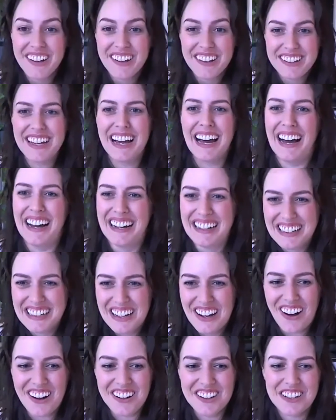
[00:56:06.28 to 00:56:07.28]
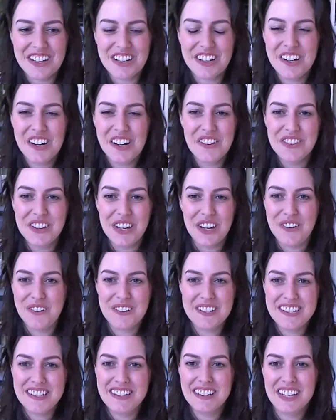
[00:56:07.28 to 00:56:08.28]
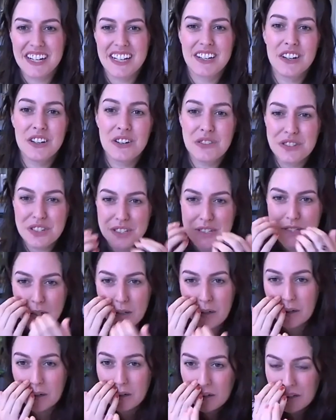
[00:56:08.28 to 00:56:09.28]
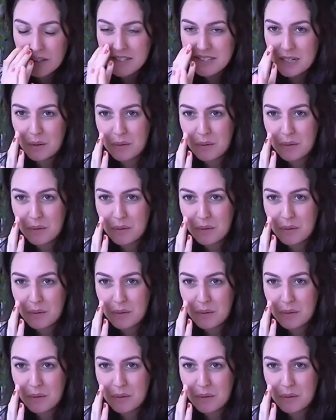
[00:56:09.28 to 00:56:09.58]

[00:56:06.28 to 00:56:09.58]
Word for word: Yeah, all on her own though. It wasn't like, oh, this hurts.